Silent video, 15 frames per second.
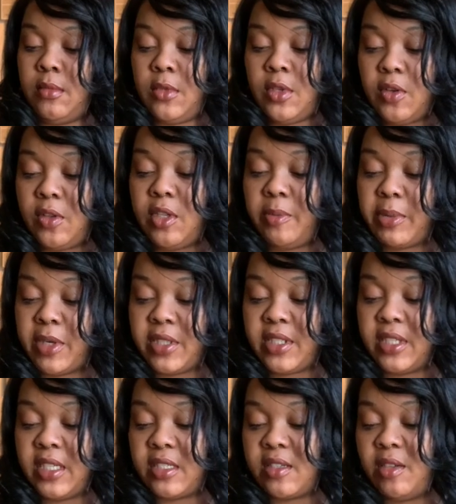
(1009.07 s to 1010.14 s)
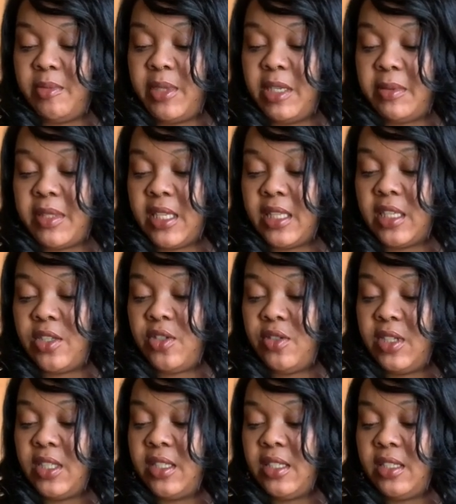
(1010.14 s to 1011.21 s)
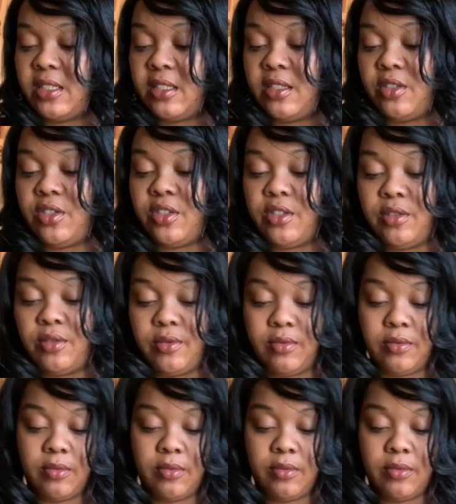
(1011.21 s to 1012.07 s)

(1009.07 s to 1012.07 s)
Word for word: The only person that's going to be upset that you didn't listen is you.